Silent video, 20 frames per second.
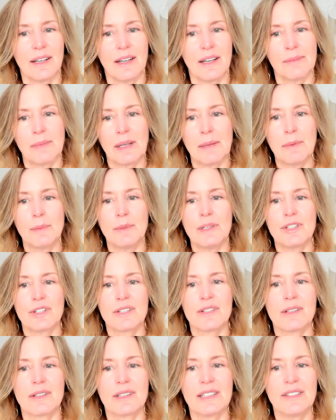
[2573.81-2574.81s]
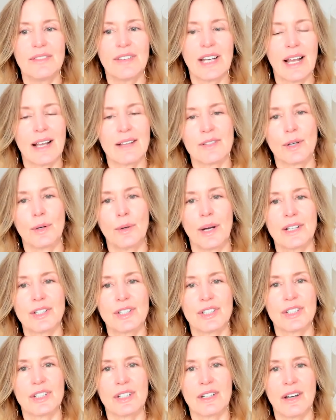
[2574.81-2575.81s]
And maybe we just leave it as a
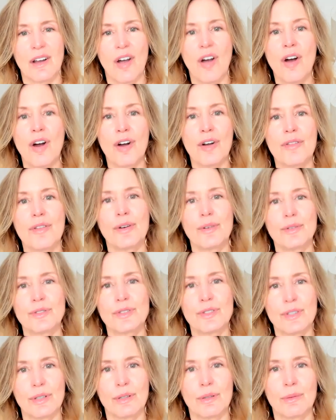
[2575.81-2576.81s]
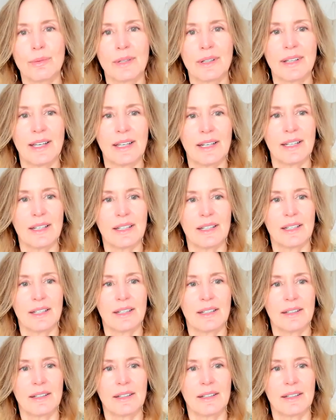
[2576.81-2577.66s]
question. Are those two related?